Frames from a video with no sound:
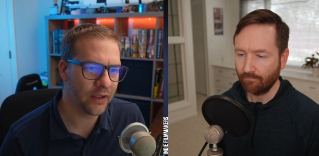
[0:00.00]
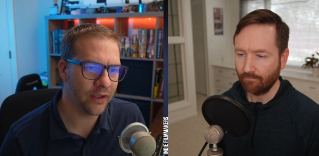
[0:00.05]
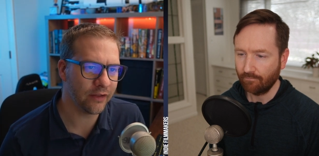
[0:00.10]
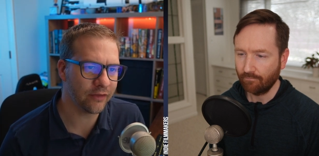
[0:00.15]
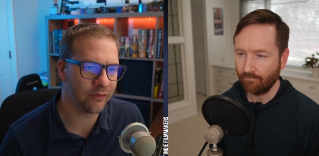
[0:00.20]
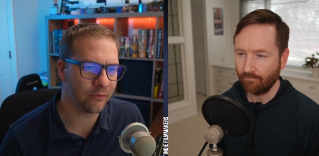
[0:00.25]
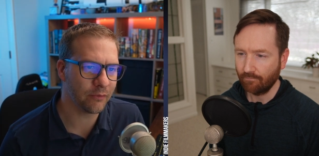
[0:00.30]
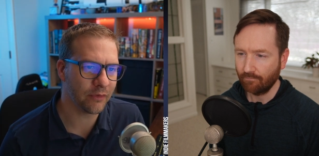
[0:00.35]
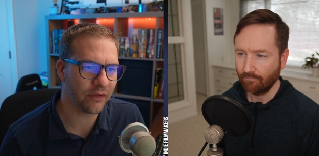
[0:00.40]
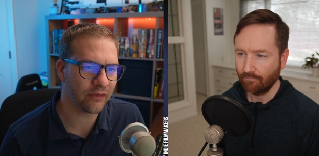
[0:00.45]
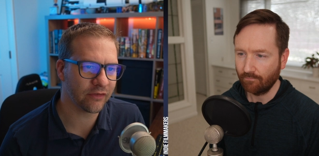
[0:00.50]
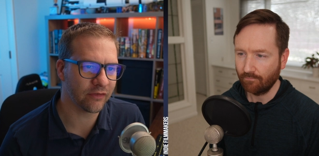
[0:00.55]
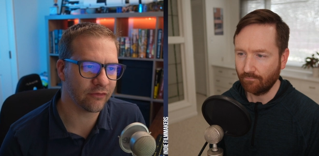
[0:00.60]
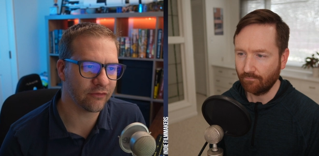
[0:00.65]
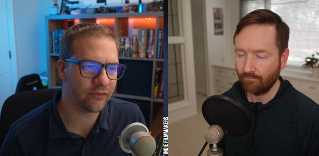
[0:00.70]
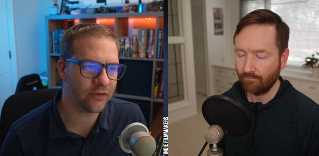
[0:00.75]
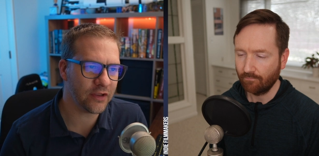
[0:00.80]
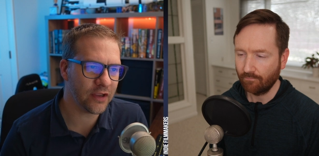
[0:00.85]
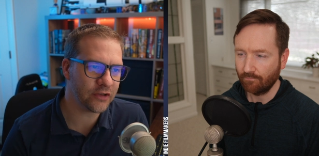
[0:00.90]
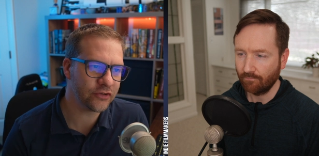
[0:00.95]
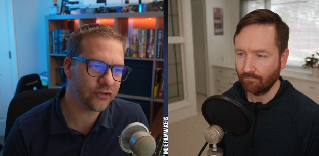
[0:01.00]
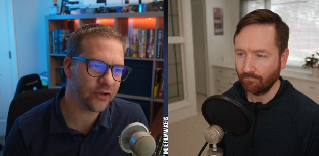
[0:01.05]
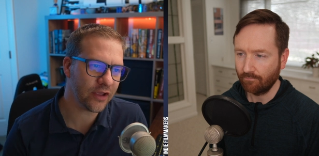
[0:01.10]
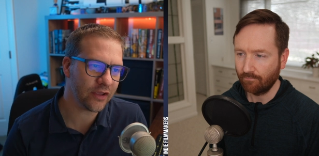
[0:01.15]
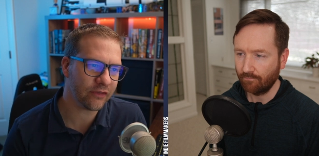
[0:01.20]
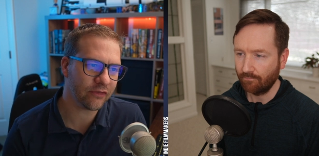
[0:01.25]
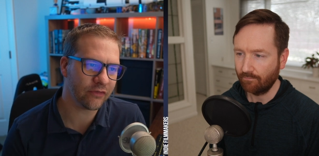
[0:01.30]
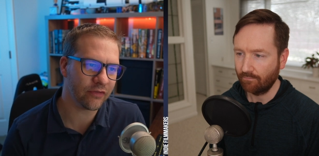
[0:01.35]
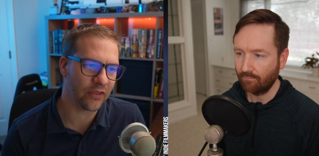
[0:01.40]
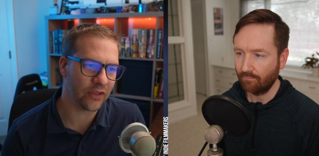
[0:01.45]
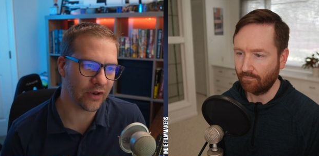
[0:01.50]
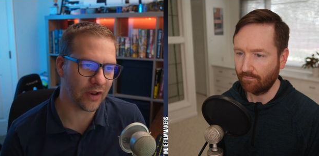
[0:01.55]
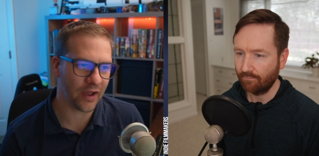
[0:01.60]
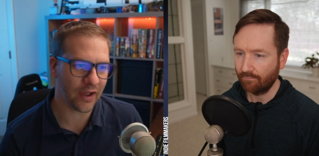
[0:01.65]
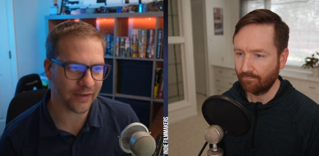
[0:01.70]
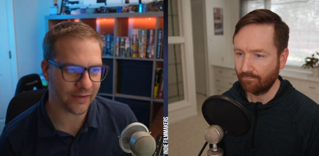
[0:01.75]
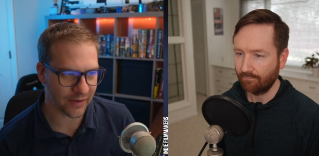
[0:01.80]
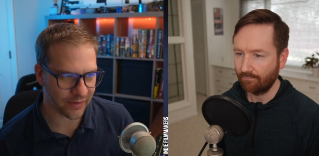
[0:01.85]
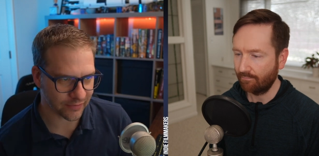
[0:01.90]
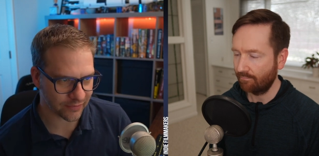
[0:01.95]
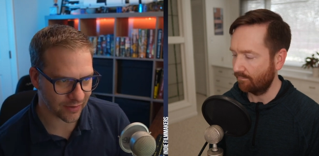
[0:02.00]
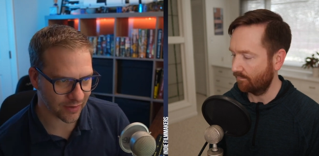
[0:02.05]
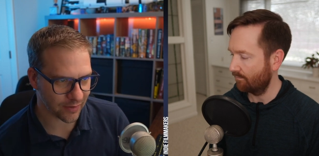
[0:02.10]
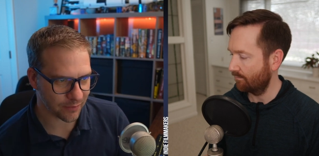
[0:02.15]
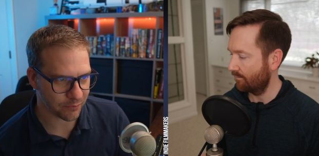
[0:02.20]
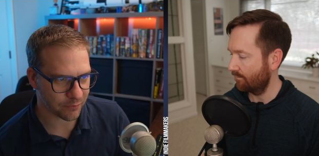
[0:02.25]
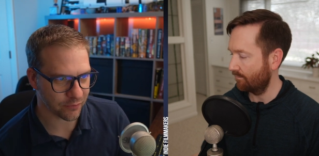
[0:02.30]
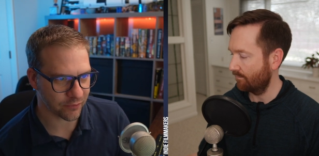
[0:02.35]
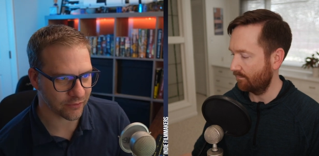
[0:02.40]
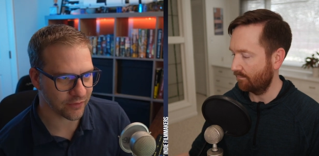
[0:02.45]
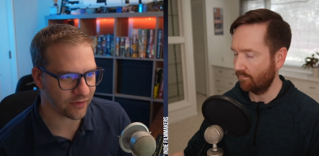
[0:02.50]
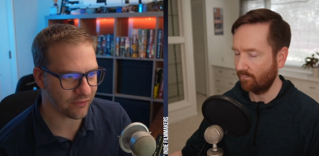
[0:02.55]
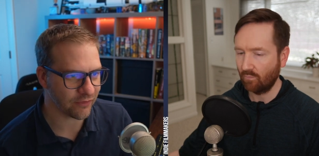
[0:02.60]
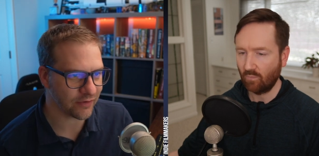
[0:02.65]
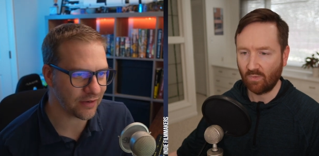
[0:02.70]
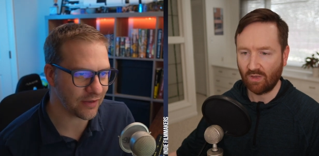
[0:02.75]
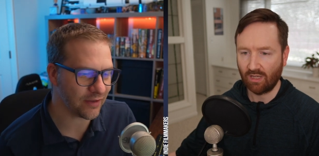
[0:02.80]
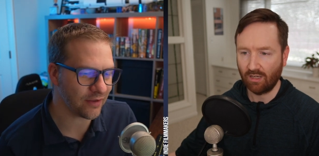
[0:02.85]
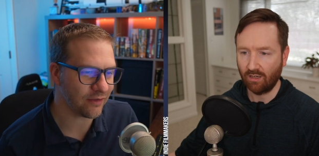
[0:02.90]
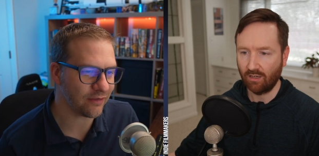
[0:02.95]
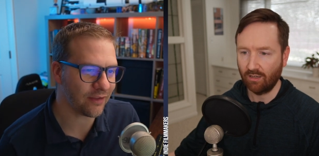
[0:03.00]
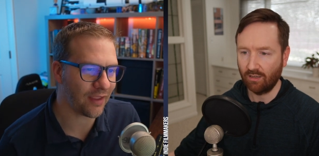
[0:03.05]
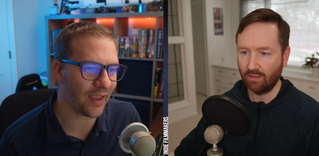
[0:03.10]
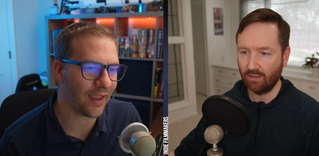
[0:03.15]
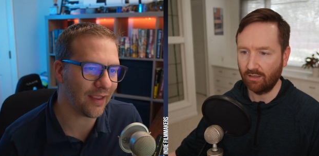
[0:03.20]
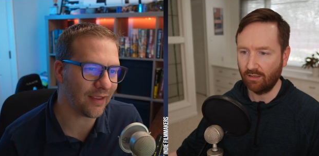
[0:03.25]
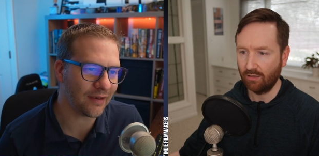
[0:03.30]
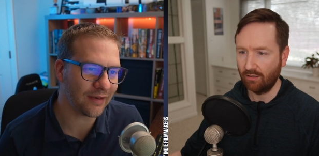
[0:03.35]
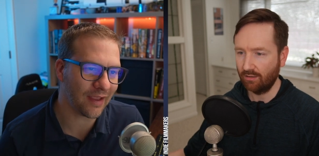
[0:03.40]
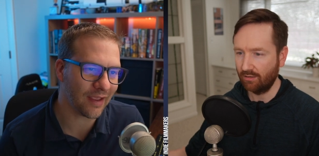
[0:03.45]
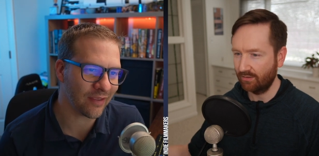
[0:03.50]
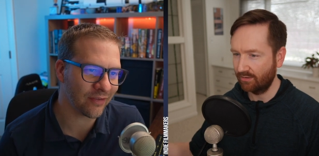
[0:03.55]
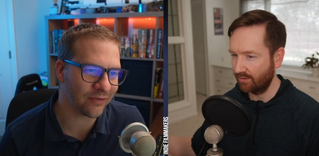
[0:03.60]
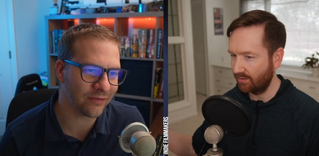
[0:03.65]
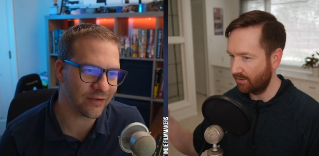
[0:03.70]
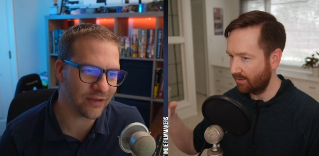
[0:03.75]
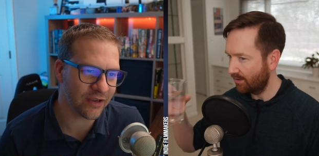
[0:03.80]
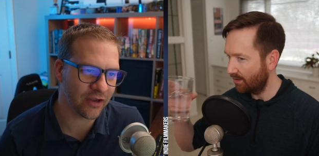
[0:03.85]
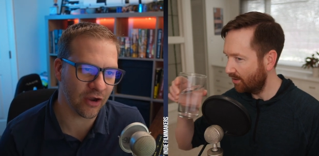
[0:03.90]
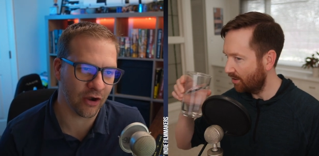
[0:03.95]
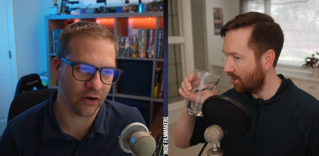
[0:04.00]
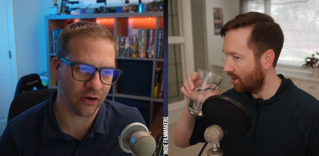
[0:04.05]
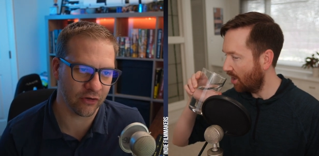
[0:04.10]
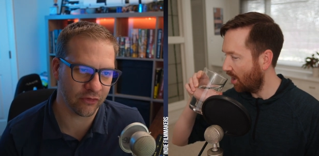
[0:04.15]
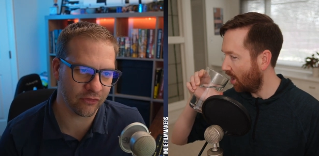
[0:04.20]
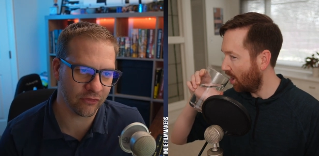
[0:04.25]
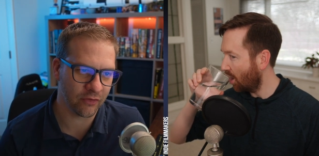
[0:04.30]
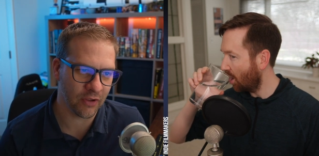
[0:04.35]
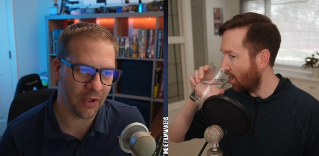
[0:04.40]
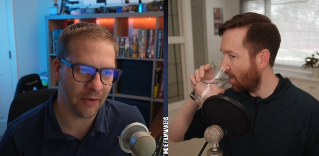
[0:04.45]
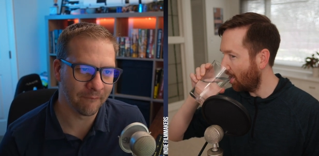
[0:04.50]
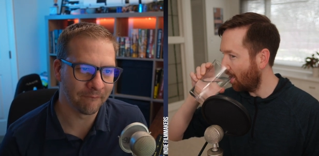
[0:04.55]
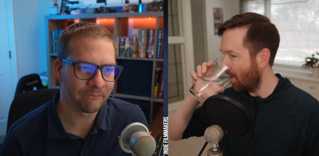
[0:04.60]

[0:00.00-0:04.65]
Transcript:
Speaker 1: It's a mix of VHS, then high 8 tapes, DVDs, and SD cards.